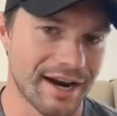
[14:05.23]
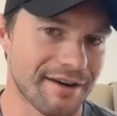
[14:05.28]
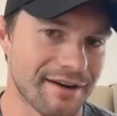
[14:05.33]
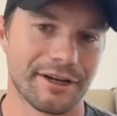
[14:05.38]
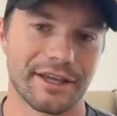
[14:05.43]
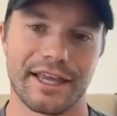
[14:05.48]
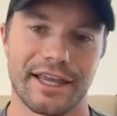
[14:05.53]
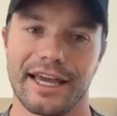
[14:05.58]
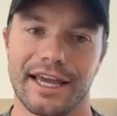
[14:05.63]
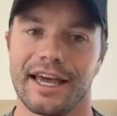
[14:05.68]

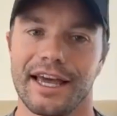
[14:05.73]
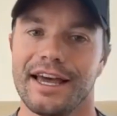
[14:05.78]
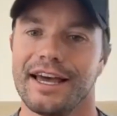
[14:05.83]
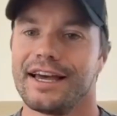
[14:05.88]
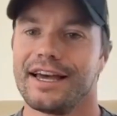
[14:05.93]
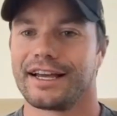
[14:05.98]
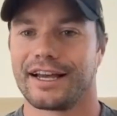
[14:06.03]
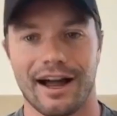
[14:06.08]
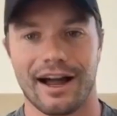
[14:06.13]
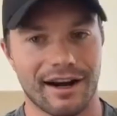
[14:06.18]
everything,
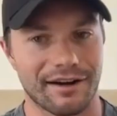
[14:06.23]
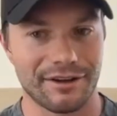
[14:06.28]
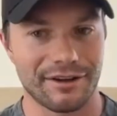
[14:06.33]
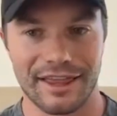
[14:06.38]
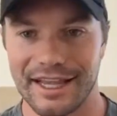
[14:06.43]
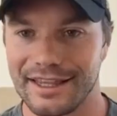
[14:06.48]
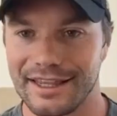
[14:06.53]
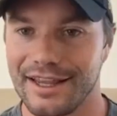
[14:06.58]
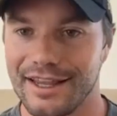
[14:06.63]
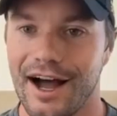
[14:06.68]
got
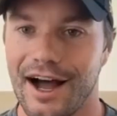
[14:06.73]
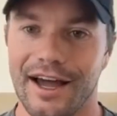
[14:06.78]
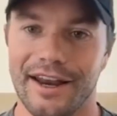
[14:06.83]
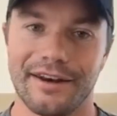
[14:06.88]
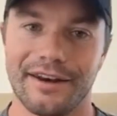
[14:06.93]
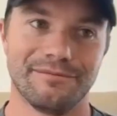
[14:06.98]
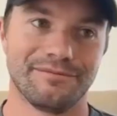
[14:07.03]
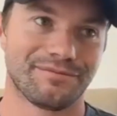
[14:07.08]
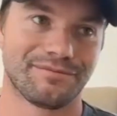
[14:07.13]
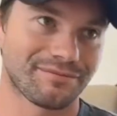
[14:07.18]
everything
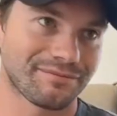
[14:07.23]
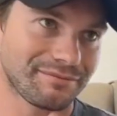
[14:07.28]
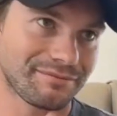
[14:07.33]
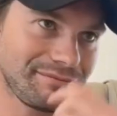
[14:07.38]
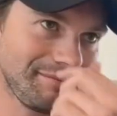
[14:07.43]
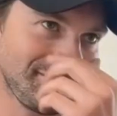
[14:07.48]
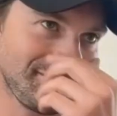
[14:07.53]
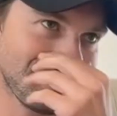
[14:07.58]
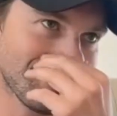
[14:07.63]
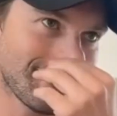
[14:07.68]
done
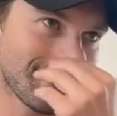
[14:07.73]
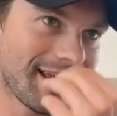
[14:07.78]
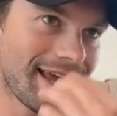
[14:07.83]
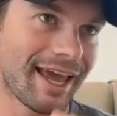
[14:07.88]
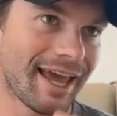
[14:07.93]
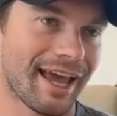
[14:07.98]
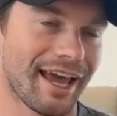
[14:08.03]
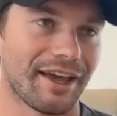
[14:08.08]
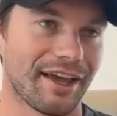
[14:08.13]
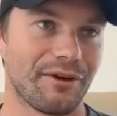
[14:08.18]

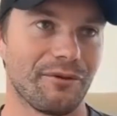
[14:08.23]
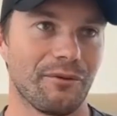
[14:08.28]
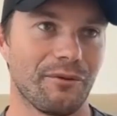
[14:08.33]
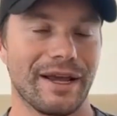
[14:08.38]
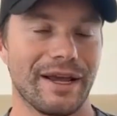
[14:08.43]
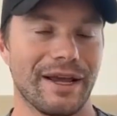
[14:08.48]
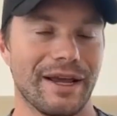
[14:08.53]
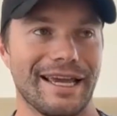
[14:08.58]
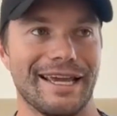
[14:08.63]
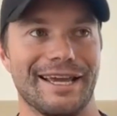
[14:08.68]
and
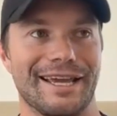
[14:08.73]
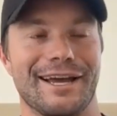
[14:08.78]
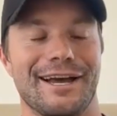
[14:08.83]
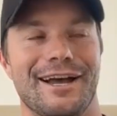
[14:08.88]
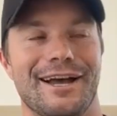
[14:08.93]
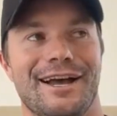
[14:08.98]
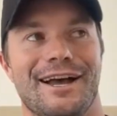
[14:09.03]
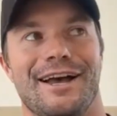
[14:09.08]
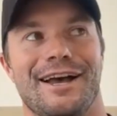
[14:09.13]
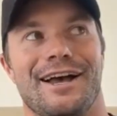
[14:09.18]
we
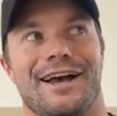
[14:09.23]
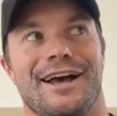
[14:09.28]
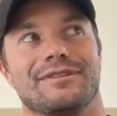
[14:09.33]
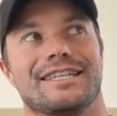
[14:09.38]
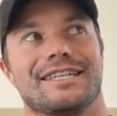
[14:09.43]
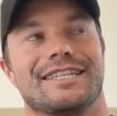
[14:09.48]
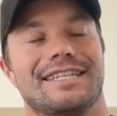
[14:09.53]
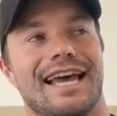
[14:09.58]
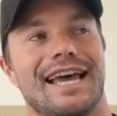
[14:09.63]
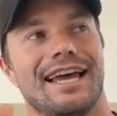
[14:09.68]

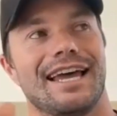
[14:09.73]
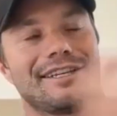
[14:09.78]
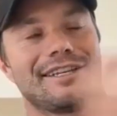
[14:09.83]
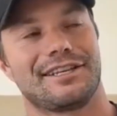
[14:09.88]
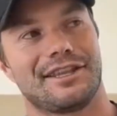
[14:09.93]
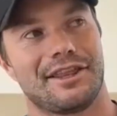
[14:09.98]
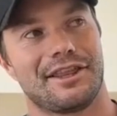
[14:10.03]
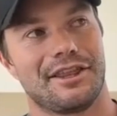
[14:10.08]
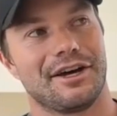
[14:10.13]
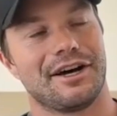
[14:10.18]
sent
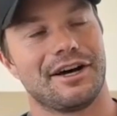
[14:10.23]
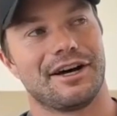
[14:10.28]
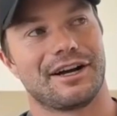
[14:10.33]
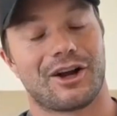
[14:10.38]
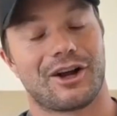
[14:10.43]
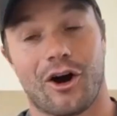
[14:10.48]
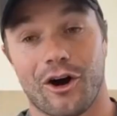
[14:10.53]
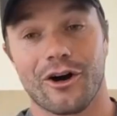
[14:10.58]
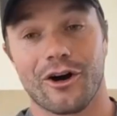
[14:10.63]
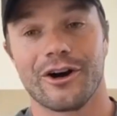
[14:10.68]
the
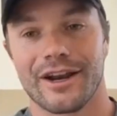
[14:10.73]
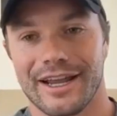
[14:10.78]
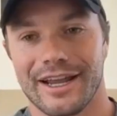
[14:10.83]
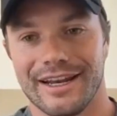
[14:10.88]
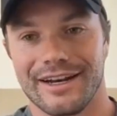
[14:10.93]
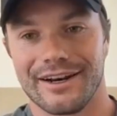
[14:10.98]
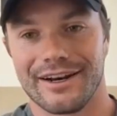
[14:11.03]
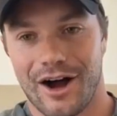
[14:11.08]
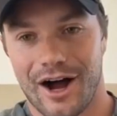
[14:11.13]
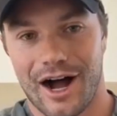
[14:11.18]

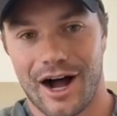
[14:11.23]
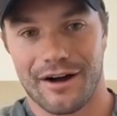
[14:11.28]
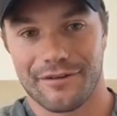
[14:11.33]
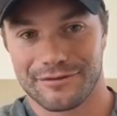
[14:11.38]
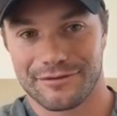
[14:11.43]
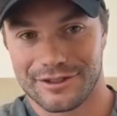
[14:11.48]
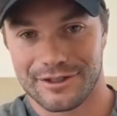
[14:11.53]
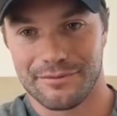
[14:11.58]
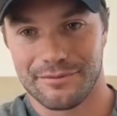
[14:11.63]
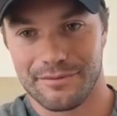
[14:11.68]
carton
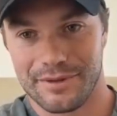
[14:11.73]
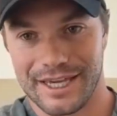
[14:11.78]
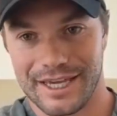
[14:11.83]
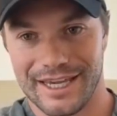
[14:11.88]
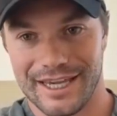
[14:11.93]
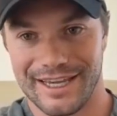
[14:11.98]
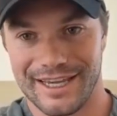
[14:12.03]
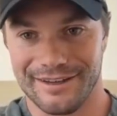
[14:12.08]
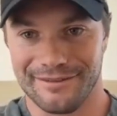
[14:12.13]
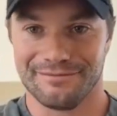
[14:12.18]
off to
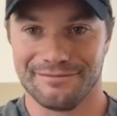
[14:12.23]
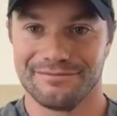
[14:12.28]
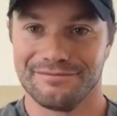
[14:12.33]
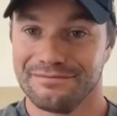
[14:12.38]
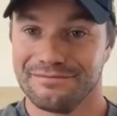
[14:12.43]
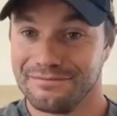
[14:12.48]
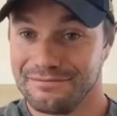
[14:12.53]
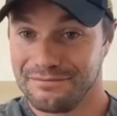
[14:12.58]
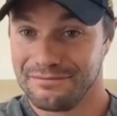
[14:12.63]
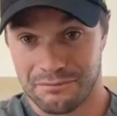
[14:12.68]
be
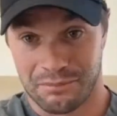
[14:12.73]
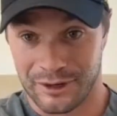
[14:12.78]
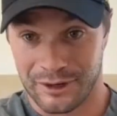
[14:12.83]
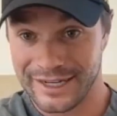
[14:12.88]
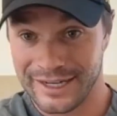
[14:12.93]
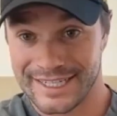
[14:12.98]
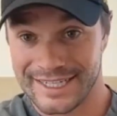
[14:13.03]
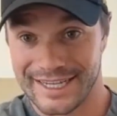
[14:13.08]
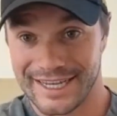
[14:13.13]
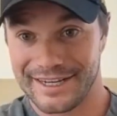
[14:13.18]

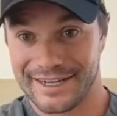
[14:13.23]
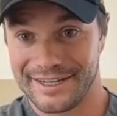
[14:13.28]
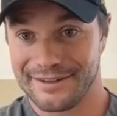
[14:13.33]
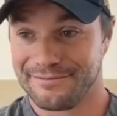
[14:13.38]
printed.